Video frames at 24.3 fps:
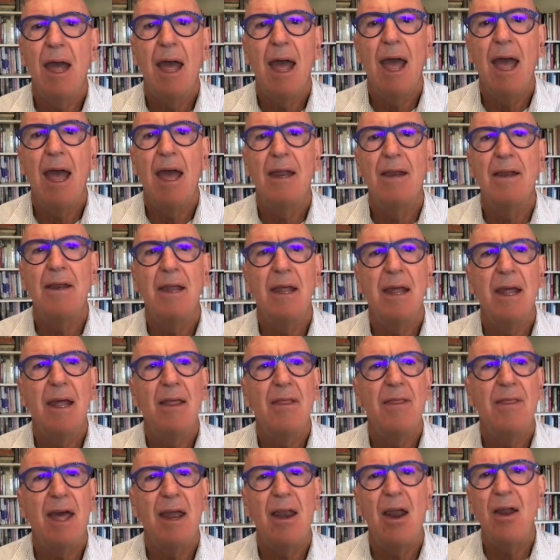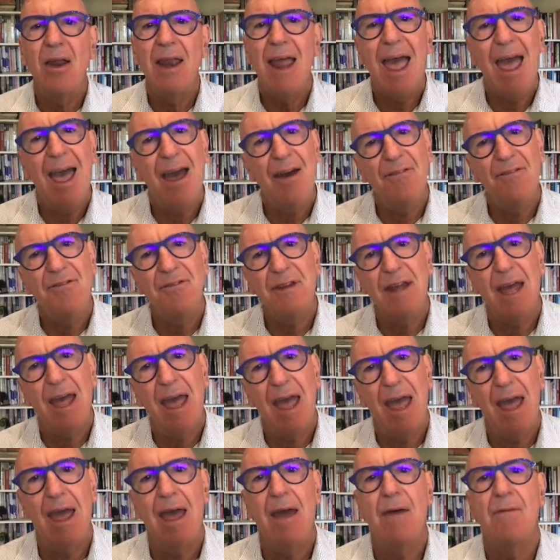And they don't have to
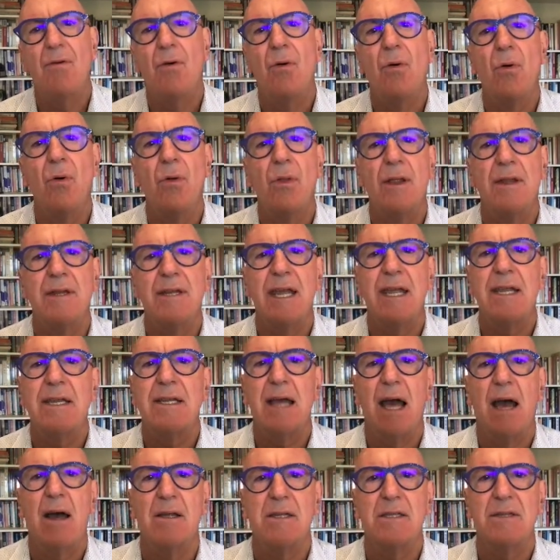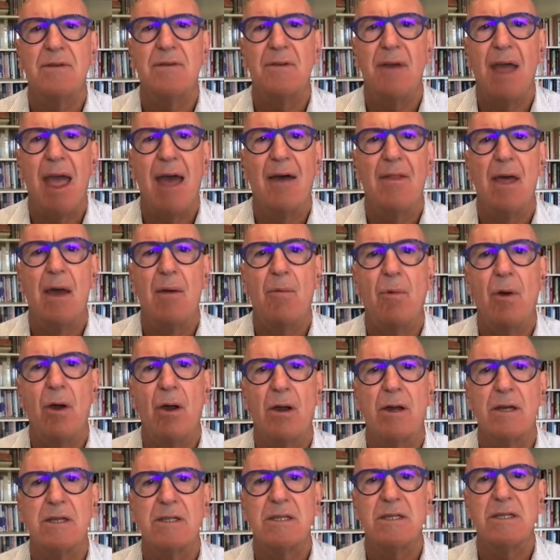have all the details of how that
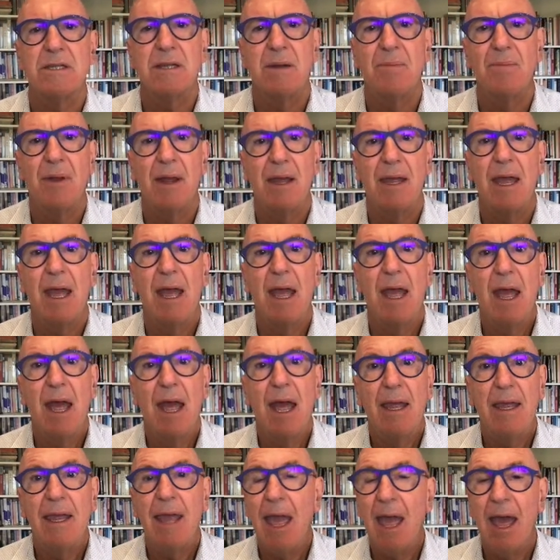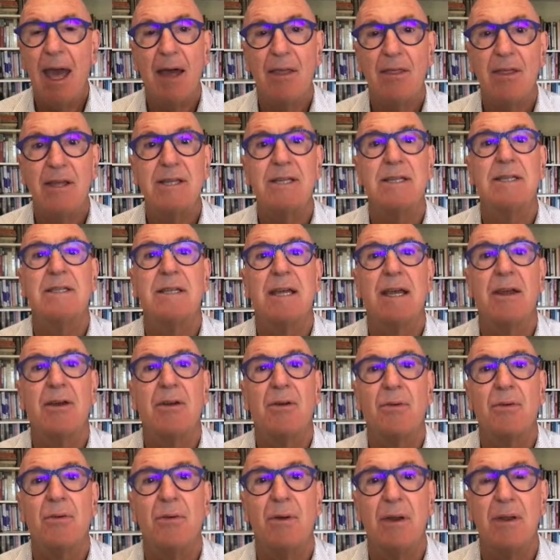works. It's simply, this
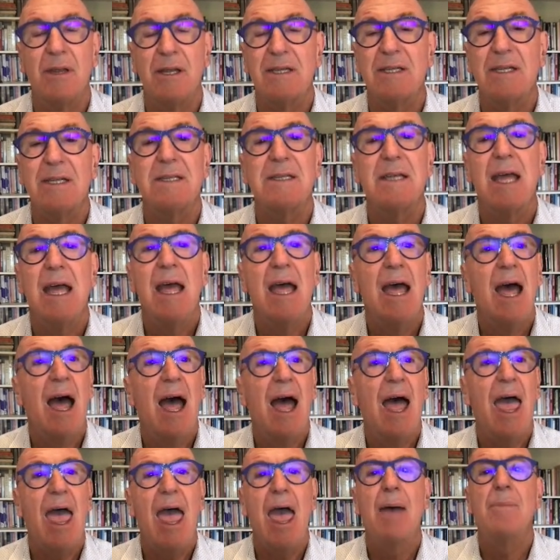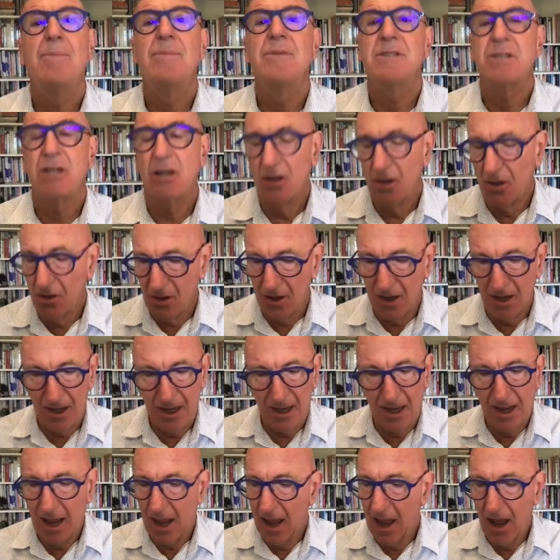is
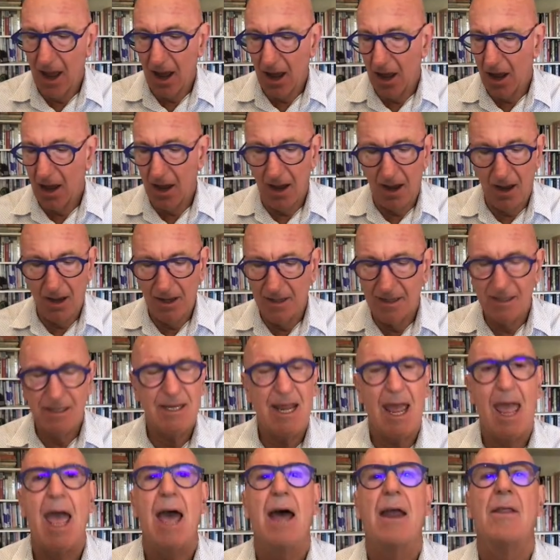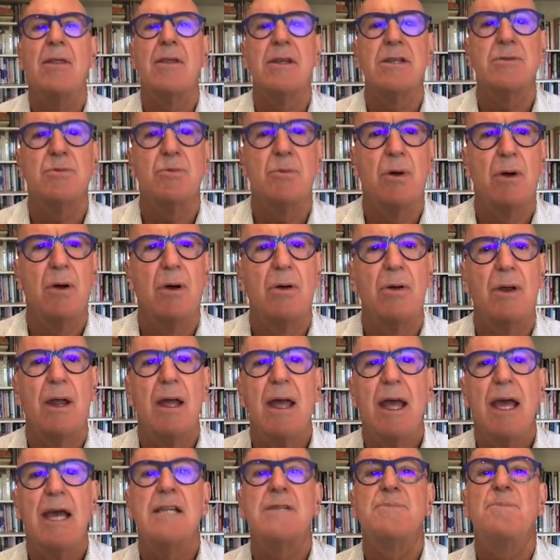absolutely, it's out of this world.
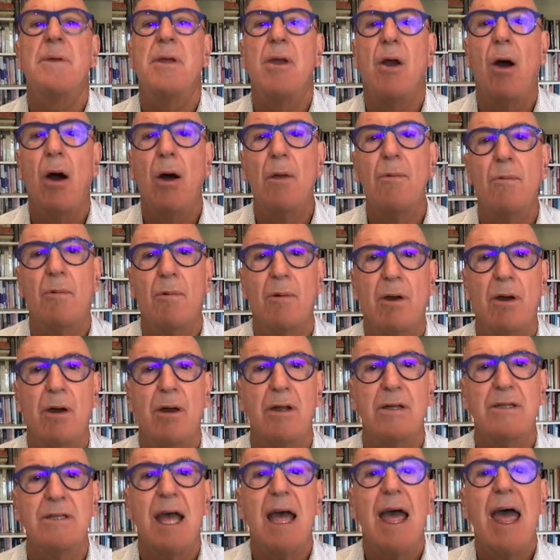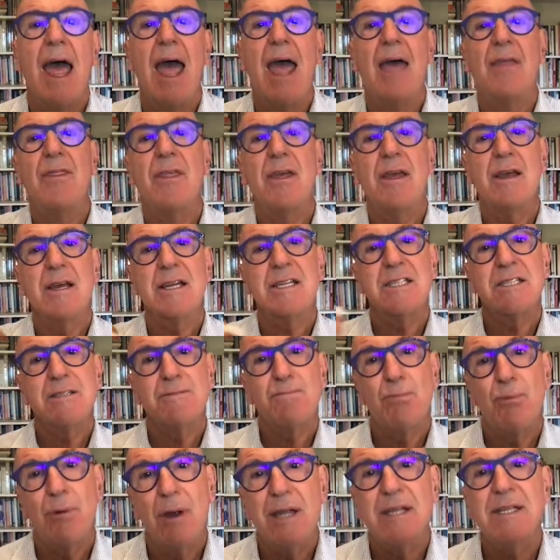It's beyond words, and they're
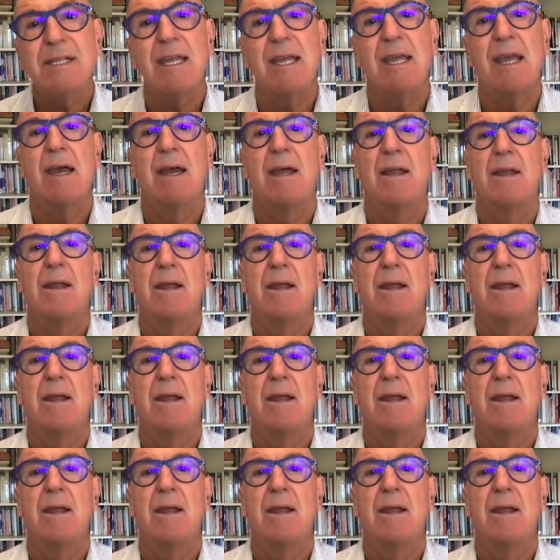expressing it.